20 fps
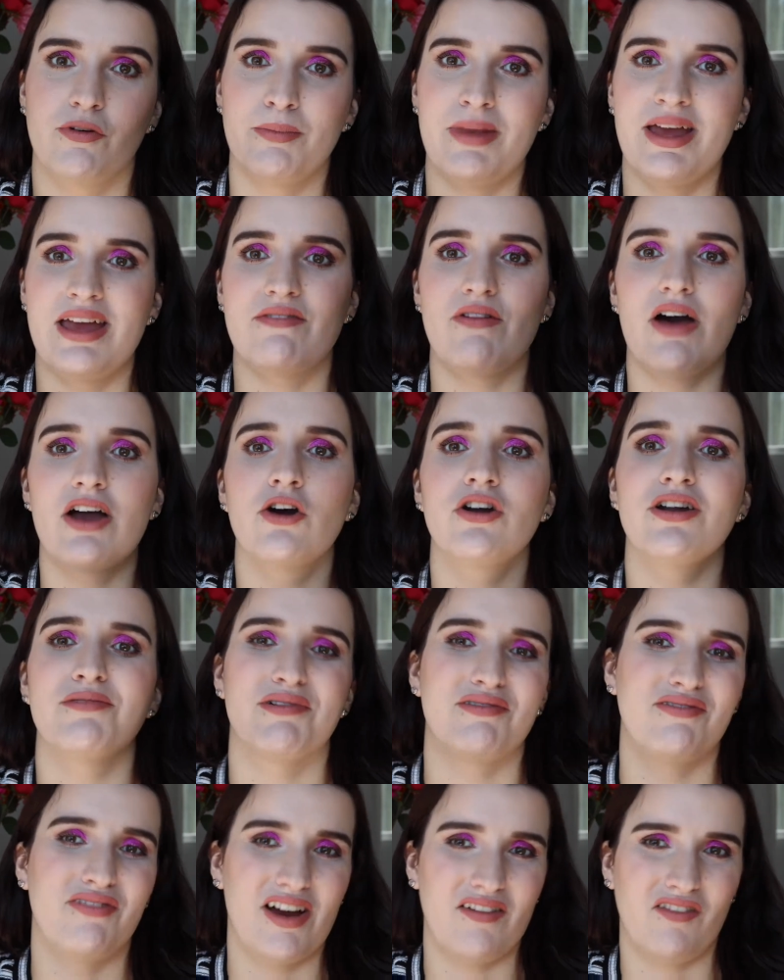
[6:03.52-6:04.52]
me, if I got up
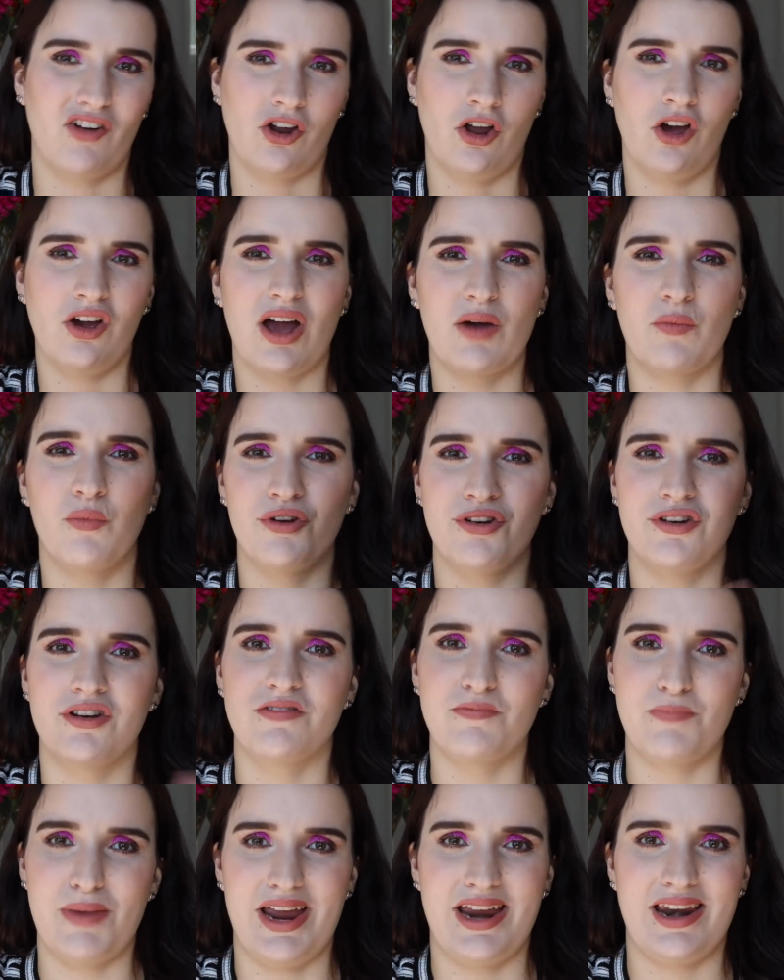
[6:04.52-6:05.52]
at 5 o'clock, I wouldn't
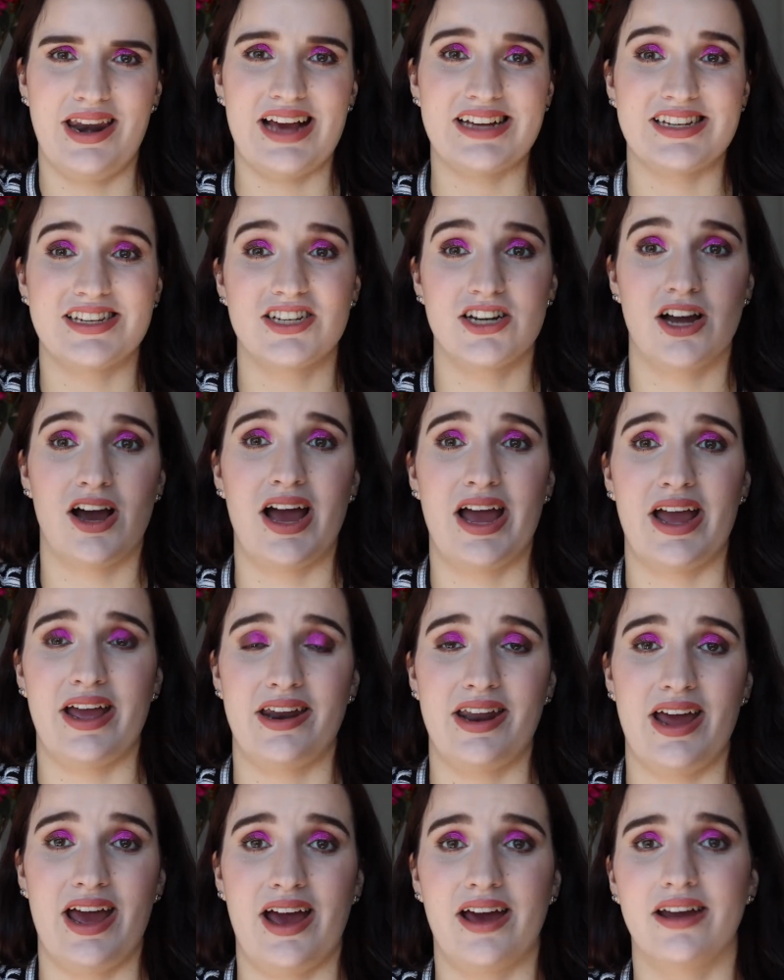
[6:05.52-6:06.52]
have been as
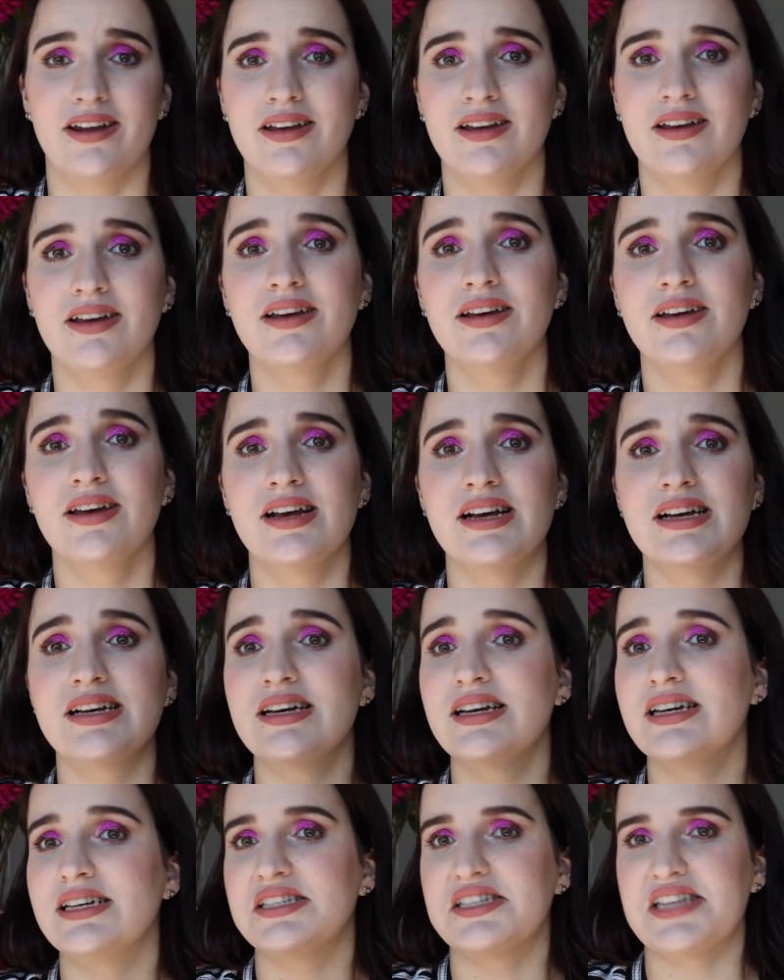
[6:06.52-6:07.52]
tired at
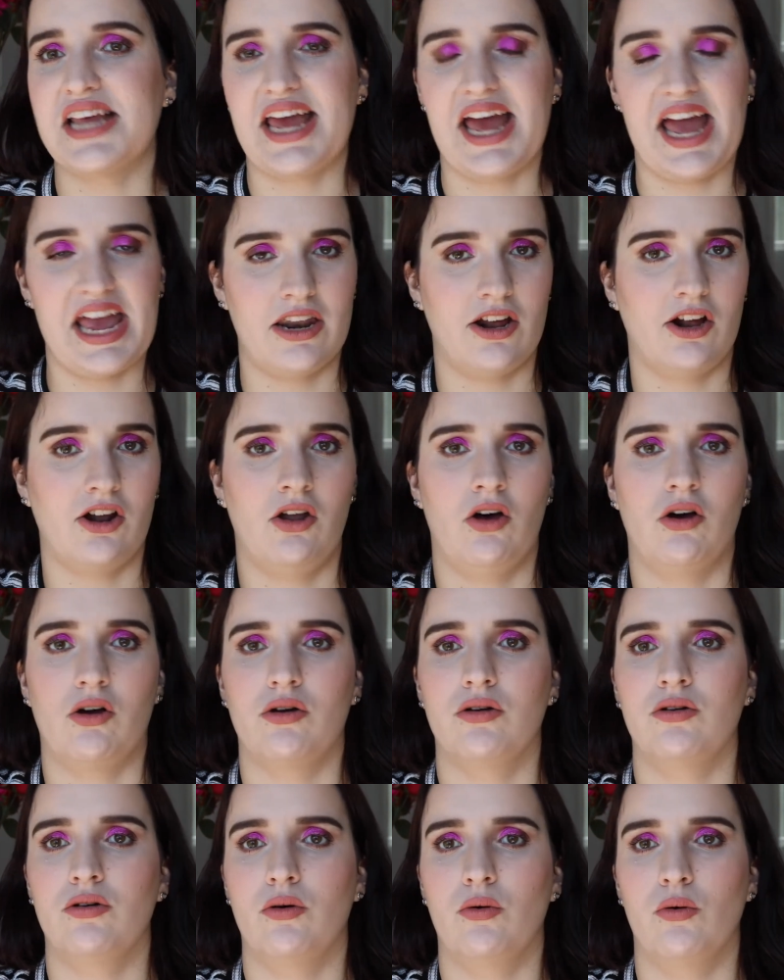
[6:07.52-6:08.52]
say 8
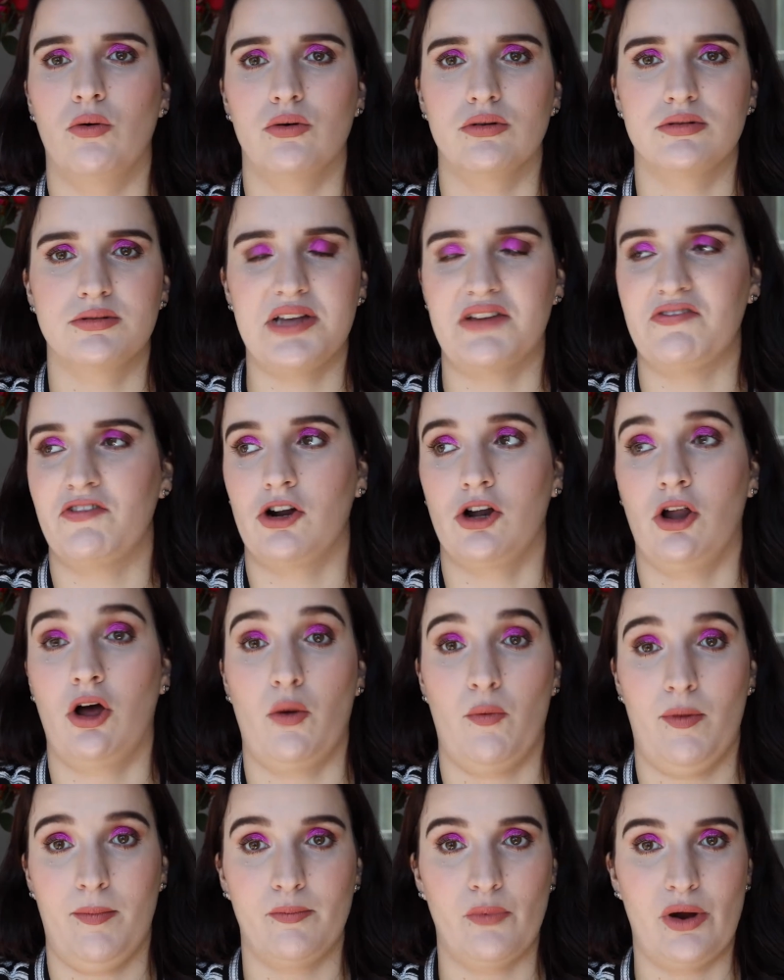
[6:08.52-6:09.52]
o'clock or 7 o'clock
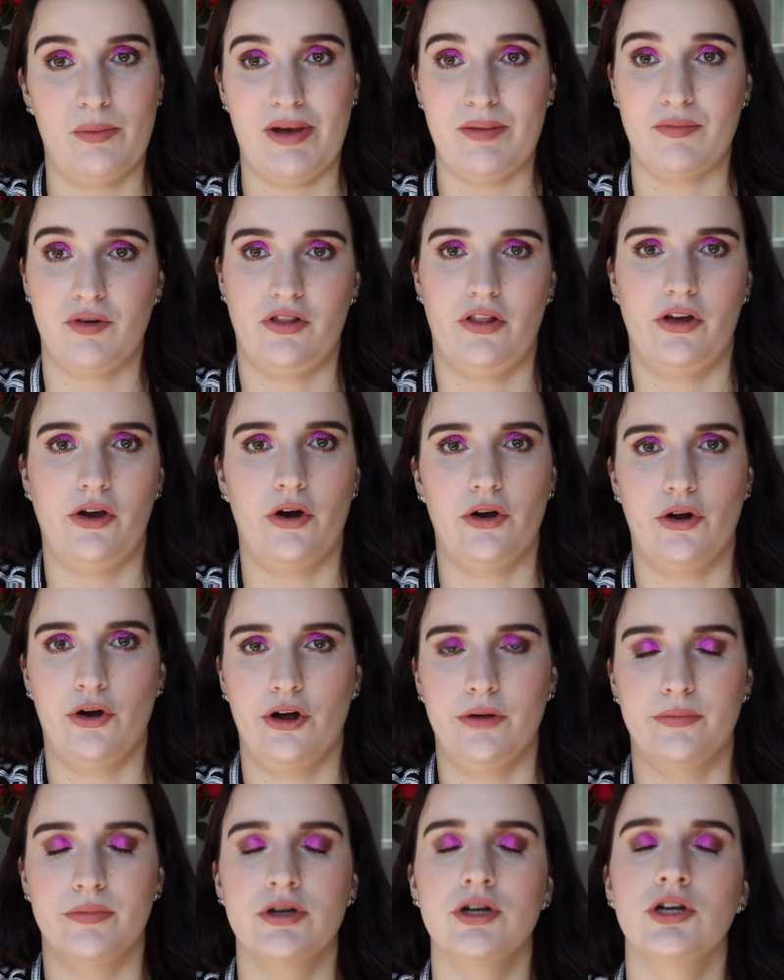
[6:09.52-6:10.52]
when my brother got
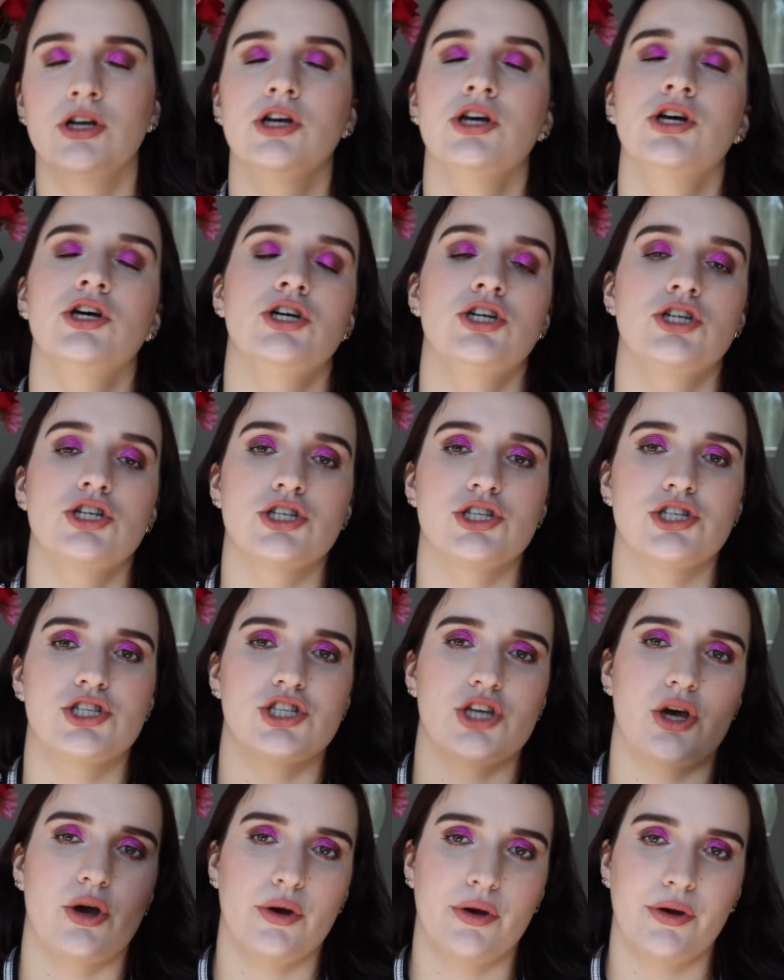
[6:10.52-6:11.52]
home.
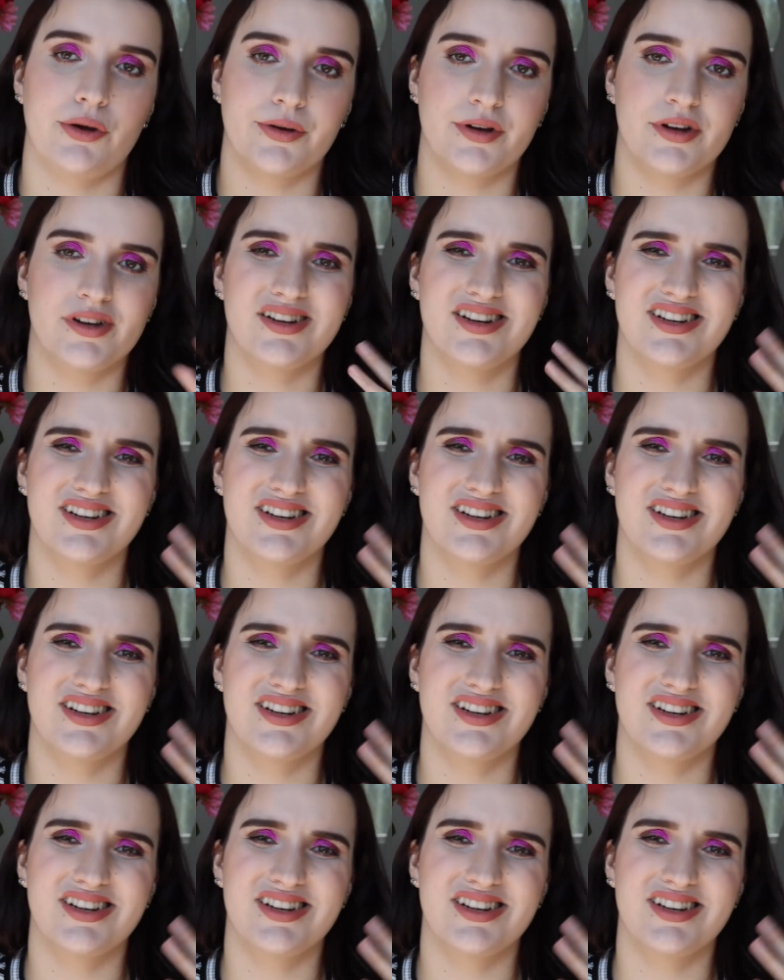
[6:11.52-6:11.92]
So